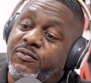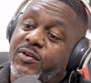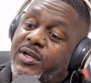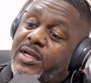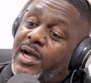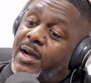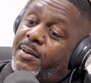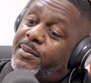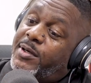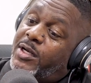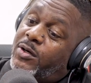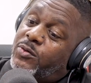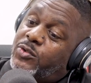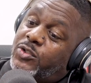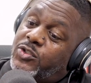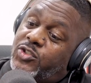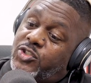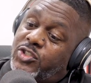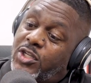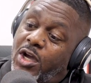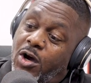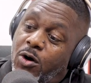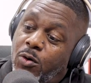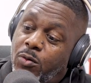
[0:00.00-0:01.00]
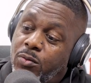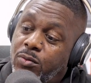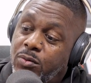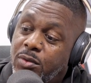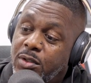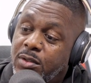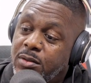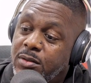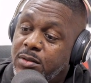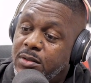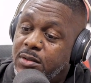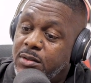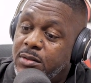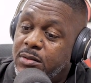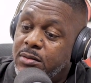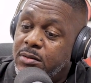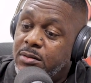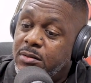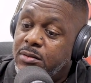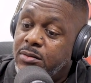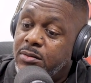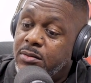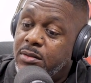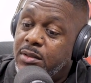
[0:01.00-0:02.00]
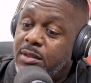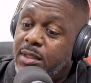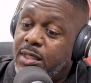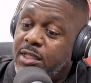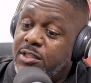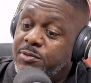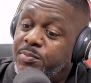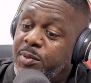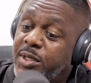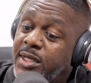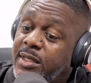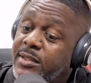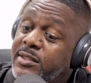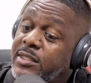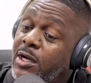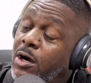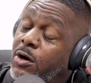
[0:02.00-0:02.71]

you for coming on the show. It's been